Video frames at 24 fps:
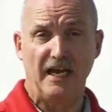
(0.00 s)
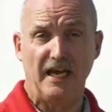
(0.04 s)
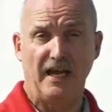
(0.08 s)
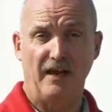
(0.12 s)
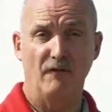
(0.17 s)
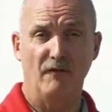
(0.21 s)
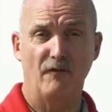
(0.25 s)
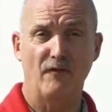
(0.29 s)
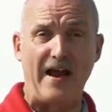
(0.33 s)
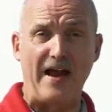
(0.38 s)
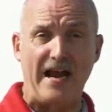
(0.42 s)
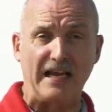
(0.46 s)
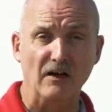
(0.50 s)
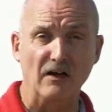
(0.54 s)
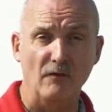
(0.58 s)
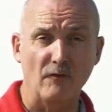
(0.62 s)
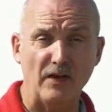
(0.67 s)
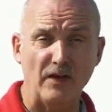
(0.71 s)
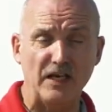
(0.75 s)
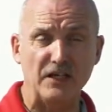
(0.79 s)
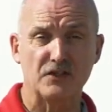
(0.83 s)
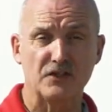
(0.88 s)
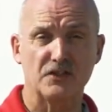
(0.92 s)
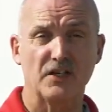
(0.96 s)
In fact, the
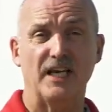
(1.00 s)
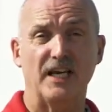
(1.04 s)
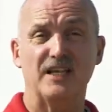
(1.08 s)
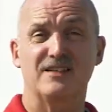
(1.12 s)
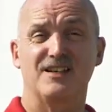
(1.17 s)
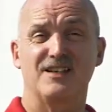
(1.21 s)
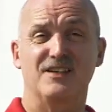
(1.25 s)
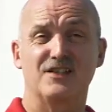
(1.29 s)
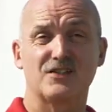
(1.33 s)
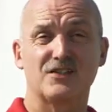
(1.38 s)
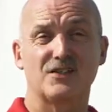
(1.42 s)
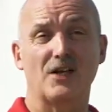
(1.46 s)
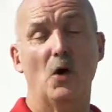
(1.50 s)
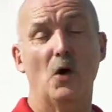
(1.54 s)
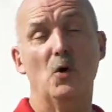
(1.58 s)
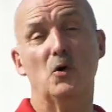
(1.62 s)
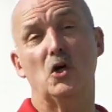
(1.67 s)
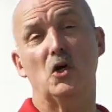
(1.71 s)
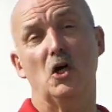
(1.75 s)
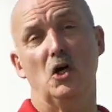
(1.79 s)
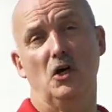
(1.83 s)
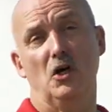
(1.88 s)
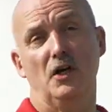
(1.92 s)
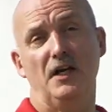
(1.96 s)
V6 is so
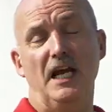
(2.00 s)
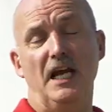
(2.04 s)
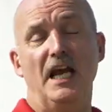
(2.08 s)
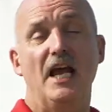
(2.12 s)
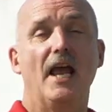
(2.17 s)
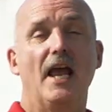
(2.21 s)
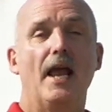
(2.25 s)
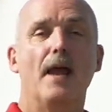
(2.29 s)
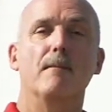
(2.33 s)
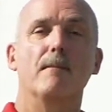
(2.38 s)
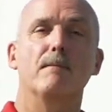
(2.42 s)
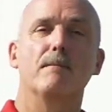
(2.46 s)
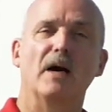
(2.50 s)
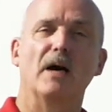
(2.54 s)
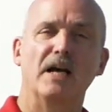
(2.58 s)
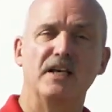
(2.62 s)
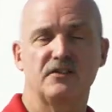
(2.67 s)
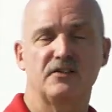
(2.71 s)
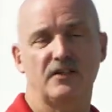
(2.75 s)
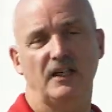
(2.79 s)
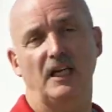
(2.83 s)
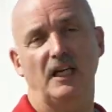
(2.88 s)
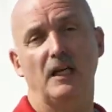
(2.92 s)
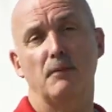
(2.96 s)
good, it
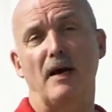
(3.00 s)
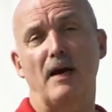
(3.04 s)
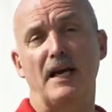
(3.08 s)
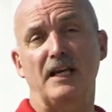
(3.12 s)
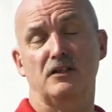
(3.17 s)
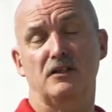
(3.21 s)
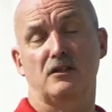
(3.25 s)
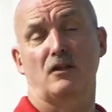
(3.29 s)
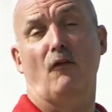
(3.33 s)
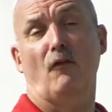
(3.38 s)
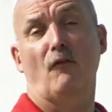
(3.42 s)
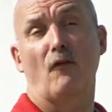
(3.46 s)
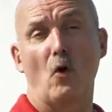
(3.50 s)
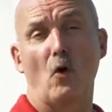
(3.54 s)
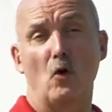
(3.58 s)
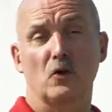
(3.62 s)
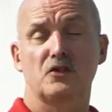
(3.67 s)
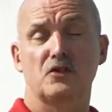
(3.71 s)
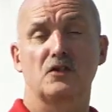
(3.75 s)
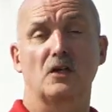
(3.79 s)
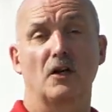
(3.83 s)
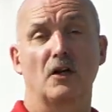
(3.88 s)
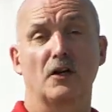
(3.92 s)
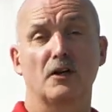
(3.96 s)
basically makes the
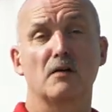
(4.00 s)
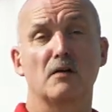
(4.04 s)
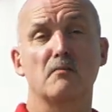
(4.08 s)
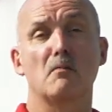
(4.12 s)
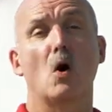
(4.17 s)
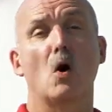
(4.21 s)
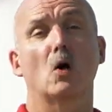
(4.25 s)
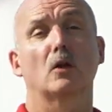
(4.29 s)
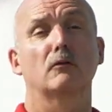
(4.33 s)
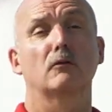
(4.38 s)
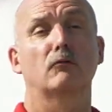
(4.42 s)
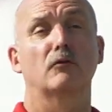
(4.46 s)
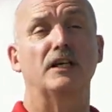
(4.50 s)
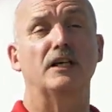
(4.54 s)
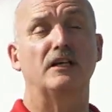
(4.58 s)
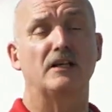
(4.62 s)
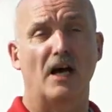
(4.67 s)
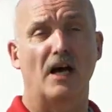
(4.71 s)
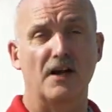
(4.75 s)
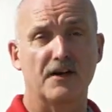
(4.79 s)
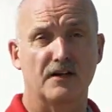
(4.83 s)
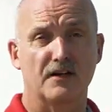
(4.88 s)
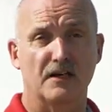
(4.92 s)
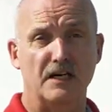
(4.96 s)
four-cylinder model
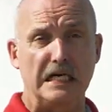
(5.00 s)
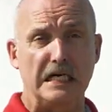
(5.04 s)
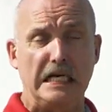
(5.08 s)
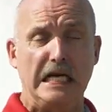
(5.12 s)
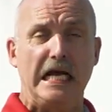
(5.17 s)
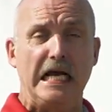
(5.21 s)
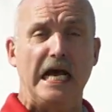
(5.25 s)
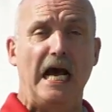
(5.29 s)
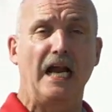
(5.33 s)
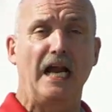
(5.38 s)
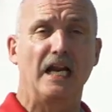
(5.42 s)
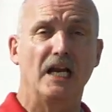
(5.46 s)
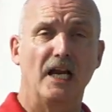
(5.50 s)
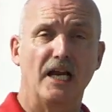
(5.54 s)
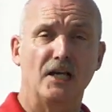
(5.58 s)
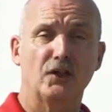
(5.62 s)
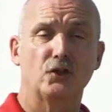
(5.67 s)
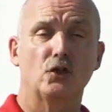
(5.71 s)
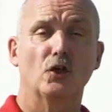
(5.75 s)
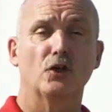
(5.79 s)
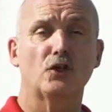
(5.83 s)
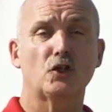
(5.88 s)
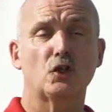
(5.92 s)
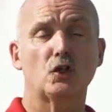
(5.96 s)
redundant
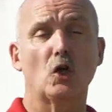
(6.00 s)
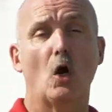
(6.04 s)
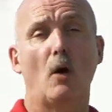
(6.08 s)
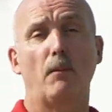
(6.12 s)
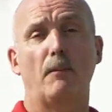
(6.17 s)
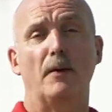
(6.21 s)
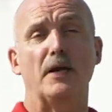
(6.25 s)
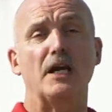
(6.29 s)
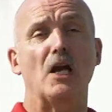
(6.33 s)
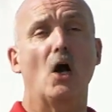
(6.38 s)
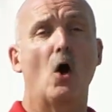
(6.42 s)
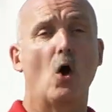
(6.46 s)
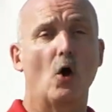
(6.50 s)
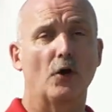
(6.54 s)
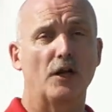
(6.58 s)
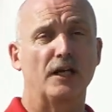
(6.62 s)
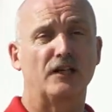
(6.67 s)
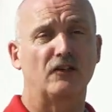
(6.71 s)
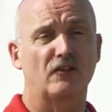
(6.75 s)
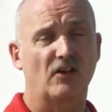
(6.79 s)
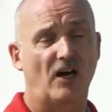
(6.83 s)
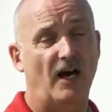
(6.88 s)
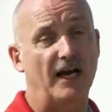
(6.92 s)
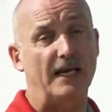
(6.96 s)
unless you're shopping on a
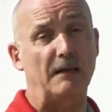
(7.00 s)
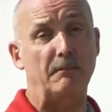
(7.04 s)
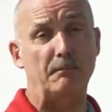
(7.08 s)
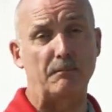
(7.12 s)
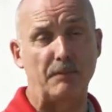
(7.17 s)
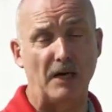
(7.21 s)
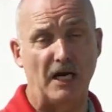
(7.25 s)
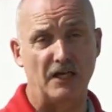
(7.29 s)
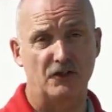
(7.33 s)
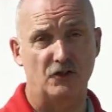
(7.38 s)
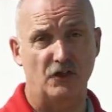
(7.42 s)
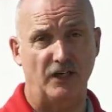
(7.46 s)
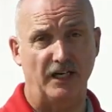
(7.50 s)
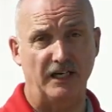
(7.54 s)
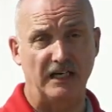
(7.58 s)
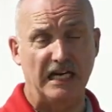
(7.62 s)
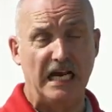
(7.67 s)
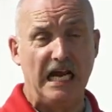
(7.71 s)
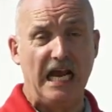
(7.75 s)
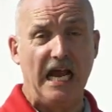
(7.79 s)
tight budget.